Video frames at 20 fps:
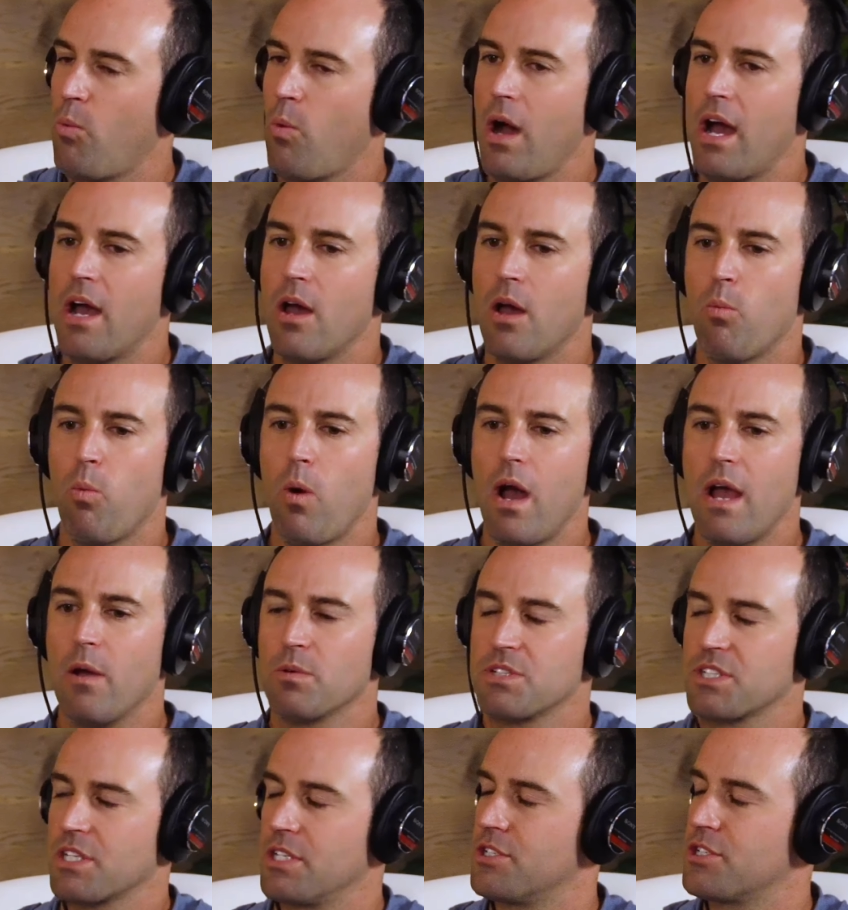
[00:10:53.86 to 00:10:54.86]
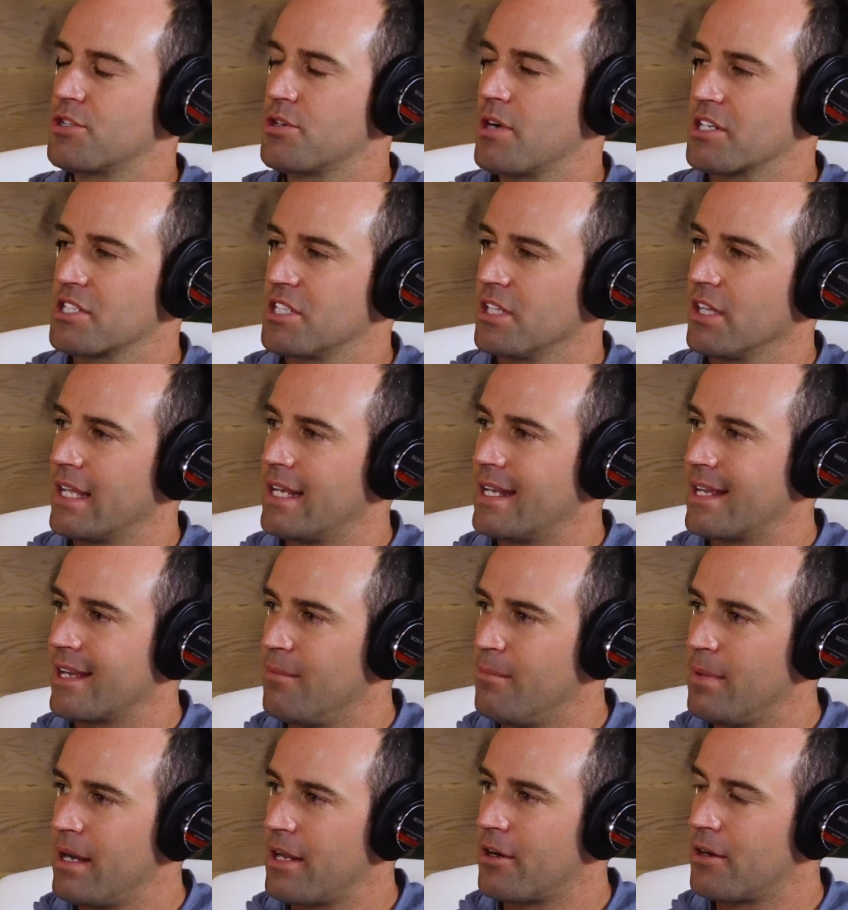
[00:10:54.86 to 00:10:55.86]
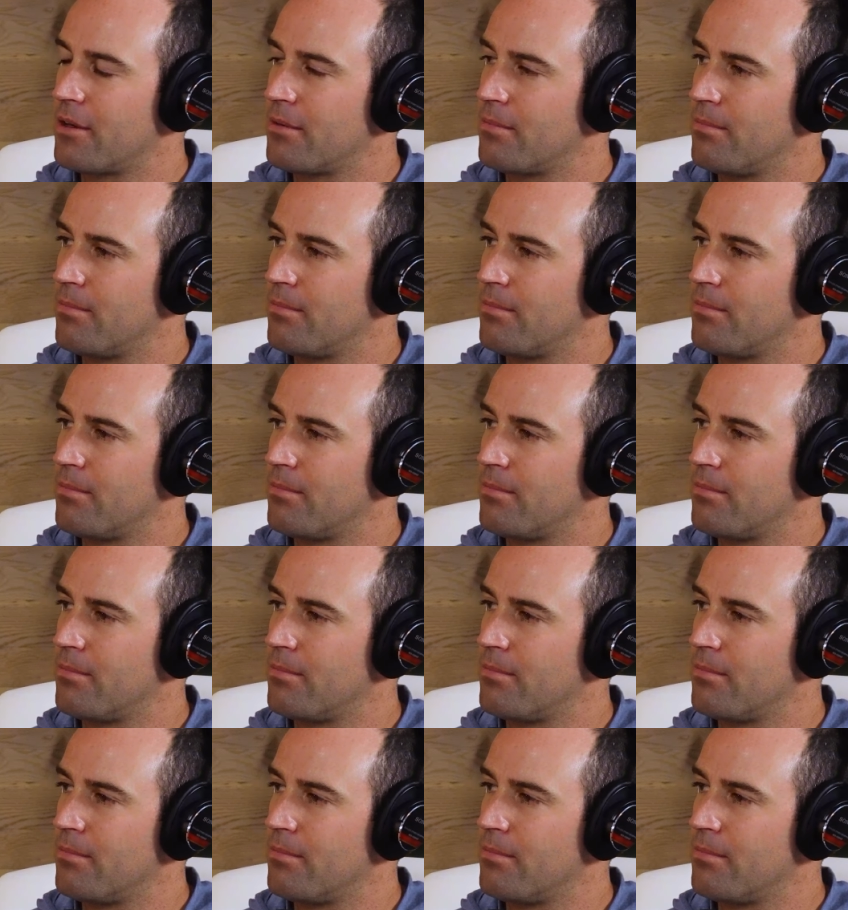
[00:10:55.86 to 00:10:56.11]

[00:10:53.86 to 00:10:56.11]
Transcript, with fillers: Why, why was construction lending a better